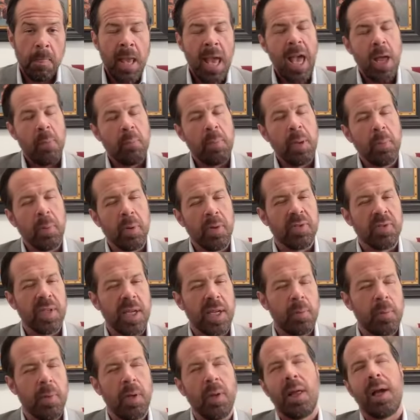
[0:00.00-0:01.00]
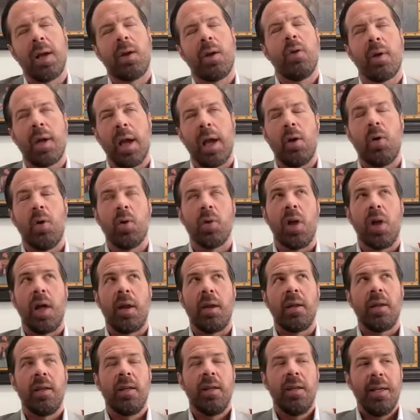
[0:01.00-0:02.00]
And people have said to me, like, okay, hold
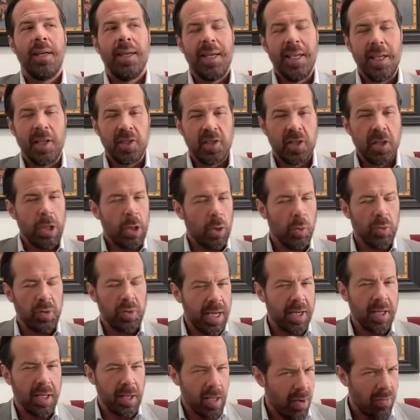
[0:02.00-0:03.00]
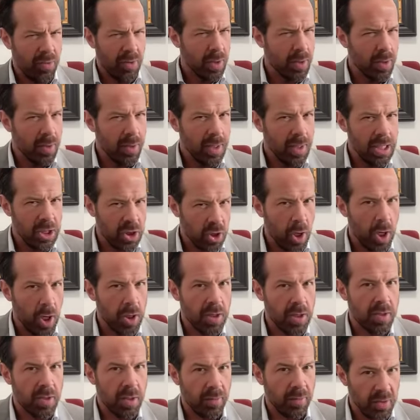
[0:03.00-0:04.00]
on. Isn't the lieutenant governor in
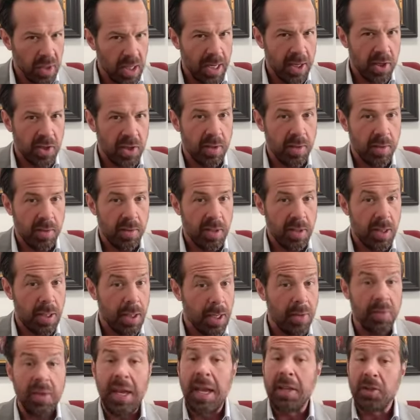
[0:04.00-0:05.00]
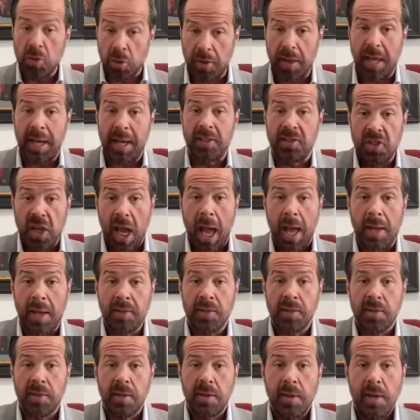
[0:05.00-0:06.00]
charge of elections? And the answer to that is
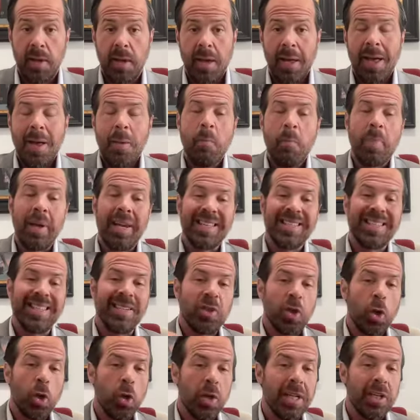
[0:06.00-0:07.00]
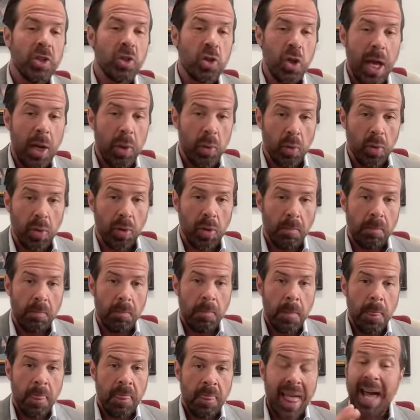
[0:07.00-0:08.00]
yes. But as attorney general,
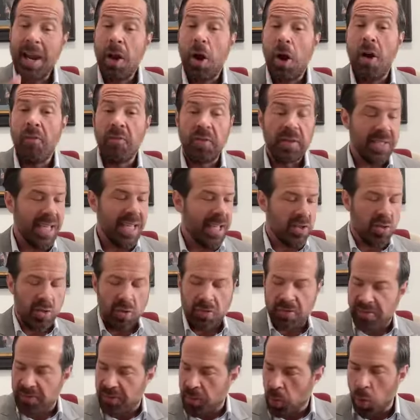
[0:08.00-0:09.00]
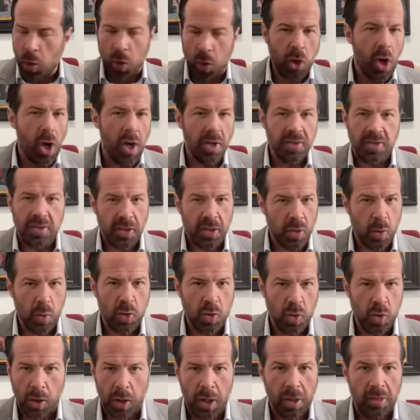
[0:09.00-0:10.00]
that office has the full
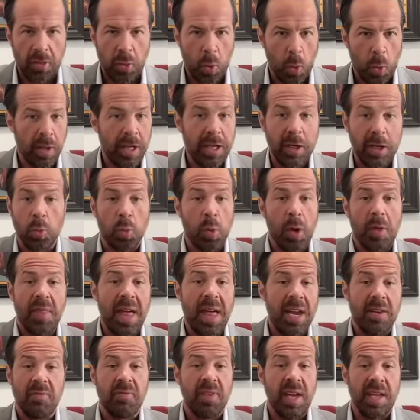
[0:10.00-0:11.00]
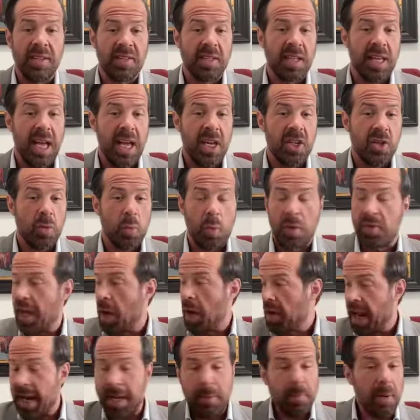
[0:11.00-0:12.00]
constitutional authority to run that investigation
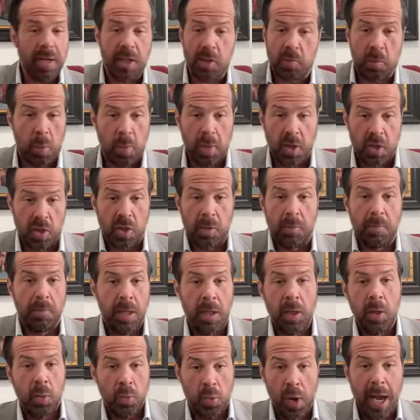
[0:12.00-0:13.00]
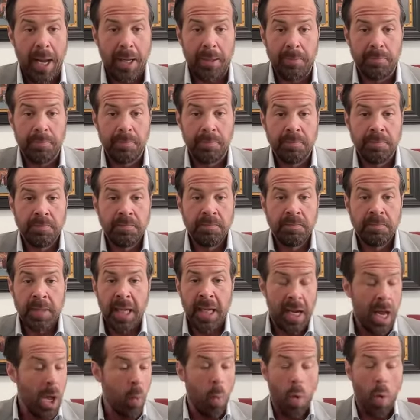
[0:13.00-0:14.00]
without anybody's permission, right?
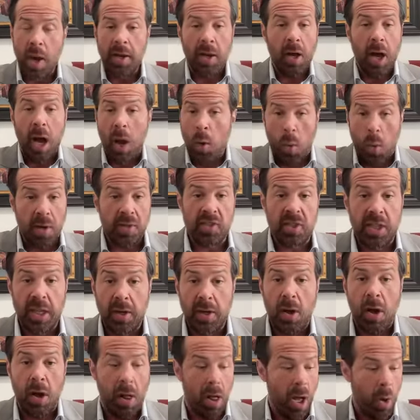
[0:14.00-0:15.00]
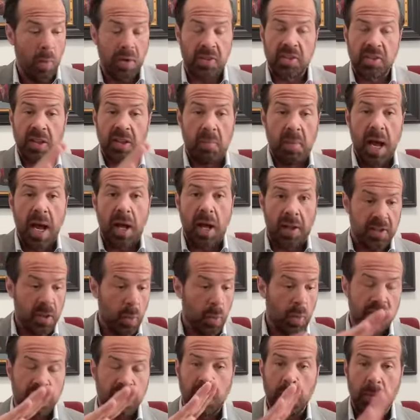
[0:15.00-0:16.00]
And I want to see it all. I want to see the ballots. I
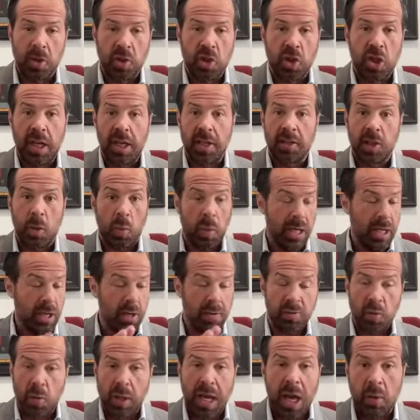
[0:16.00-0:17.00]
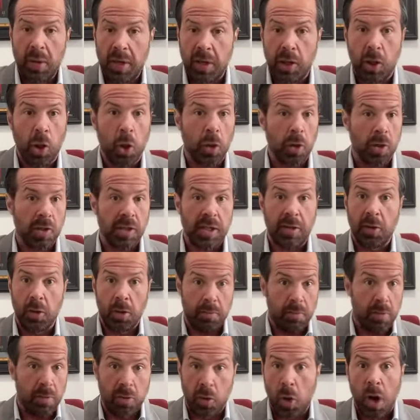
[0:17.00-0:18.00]
want to see the machines. I want to interview county clerks and
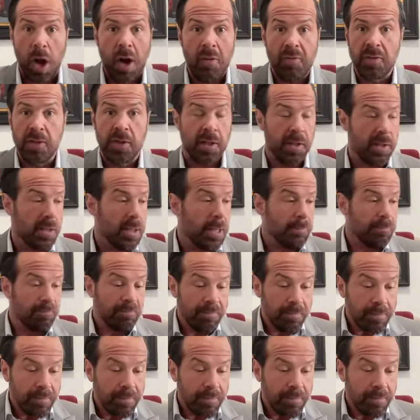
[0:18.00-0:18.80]
their offices.